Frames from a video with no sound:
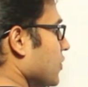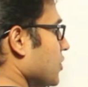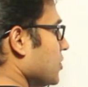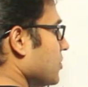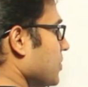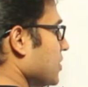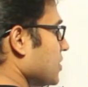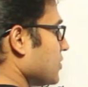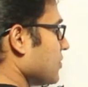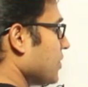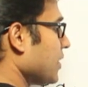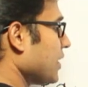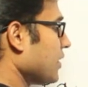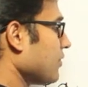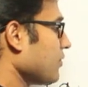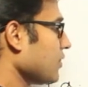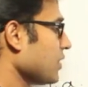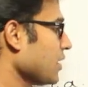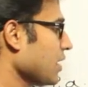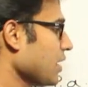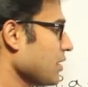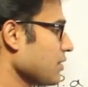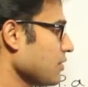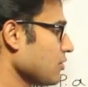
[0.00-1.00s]
which means for
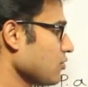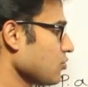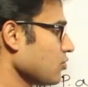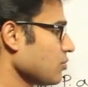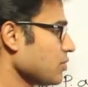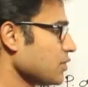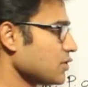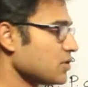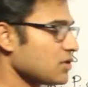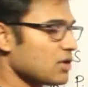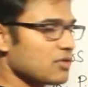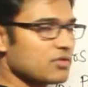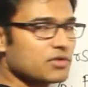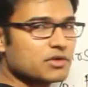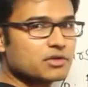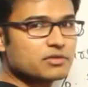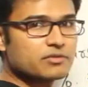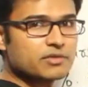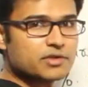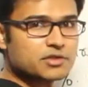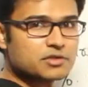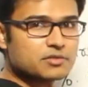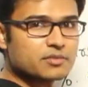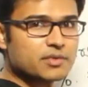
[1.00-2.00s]
every 100 rupees of your
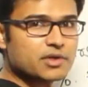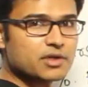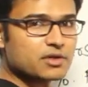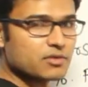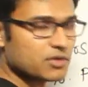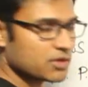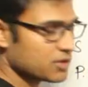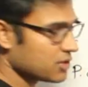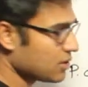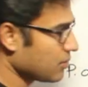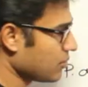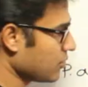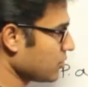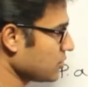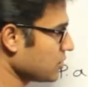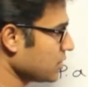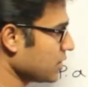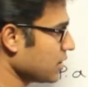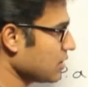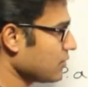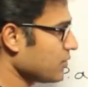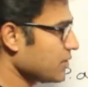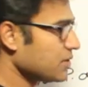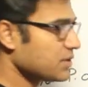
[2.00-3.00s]
investment you are supposed
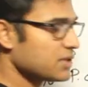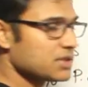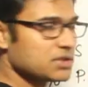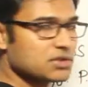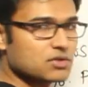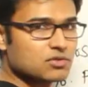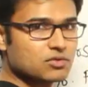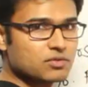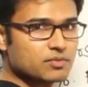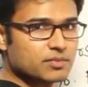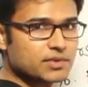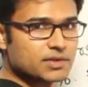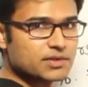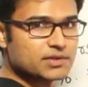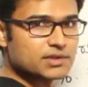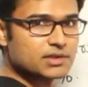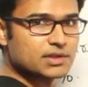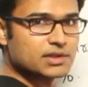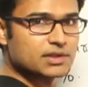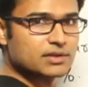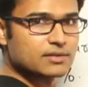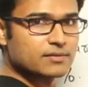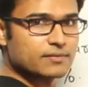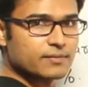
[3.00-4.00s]
to get 160 rupees,
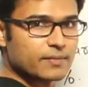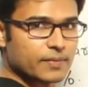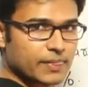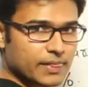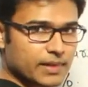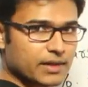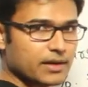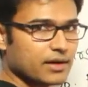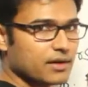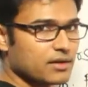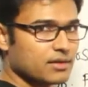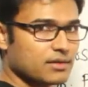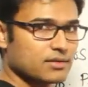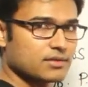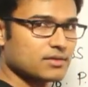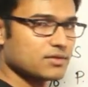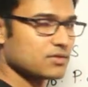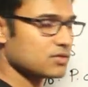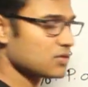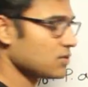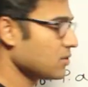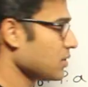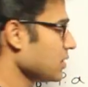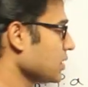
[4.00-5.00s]
right?
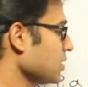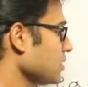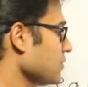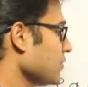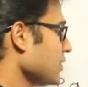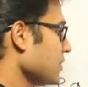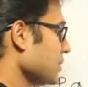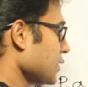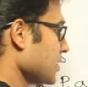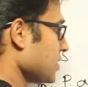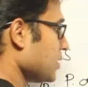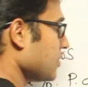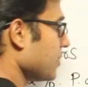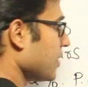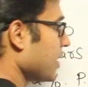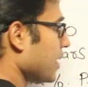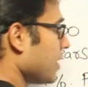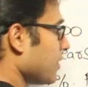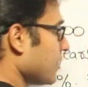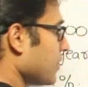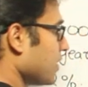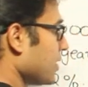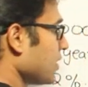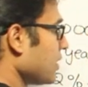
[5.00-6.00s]
So it is 160 by
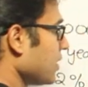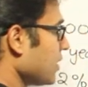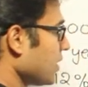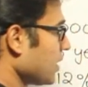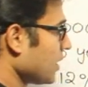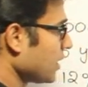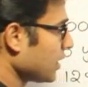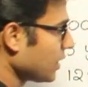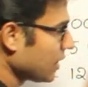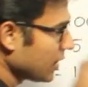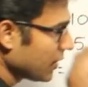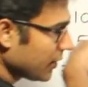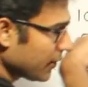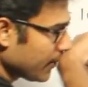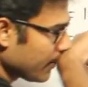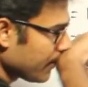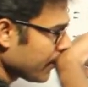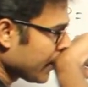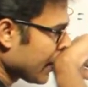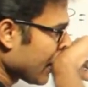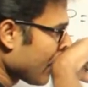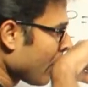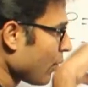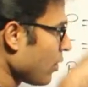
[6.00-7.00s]
100.
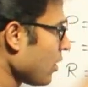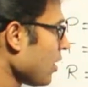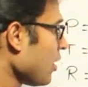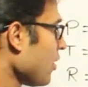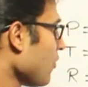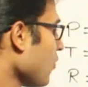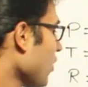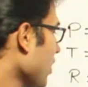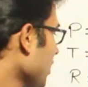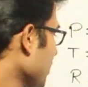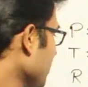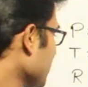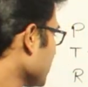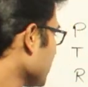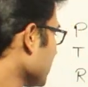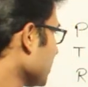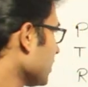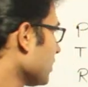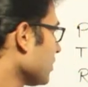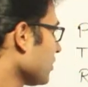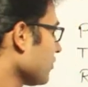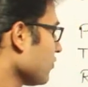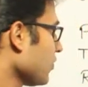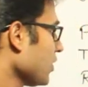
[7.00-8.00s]
Now what is
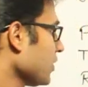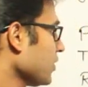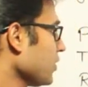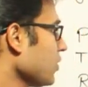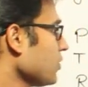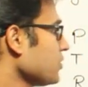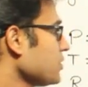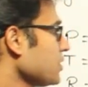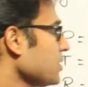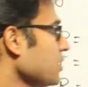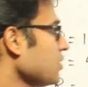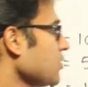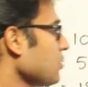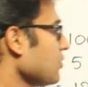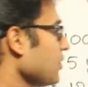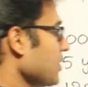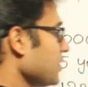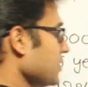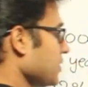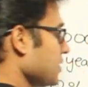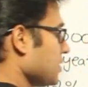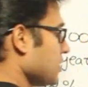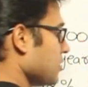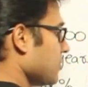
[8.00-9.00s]
it? 1000 into
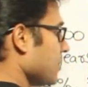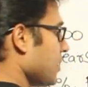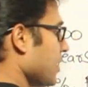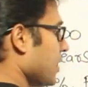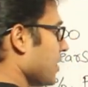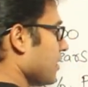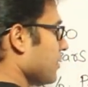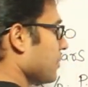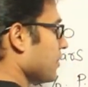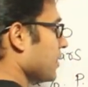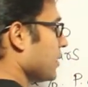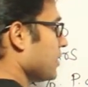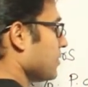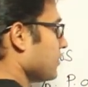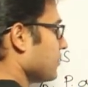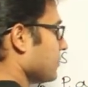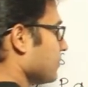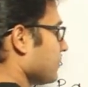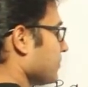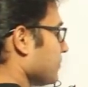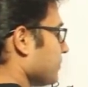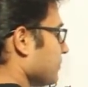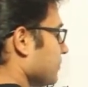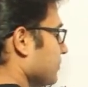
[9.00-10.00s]
160 by
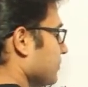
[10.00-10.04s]
100,